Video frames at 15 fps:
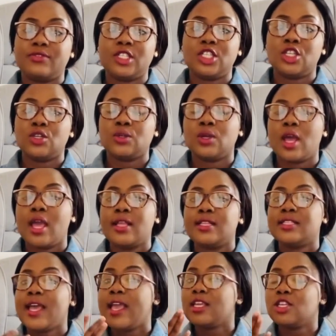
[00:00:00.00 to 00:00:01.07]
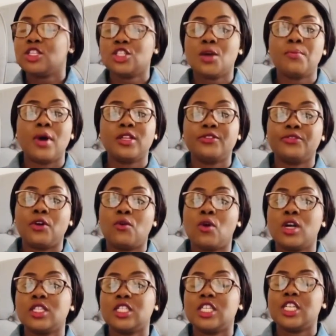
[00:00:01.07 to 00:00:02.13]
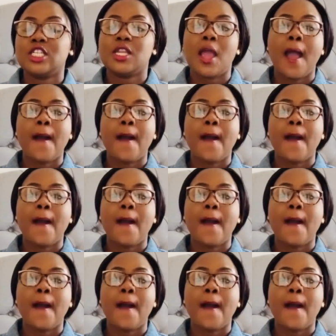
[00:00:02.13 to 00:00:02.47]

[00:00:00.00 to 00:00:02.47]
video. Thank you so much for watching.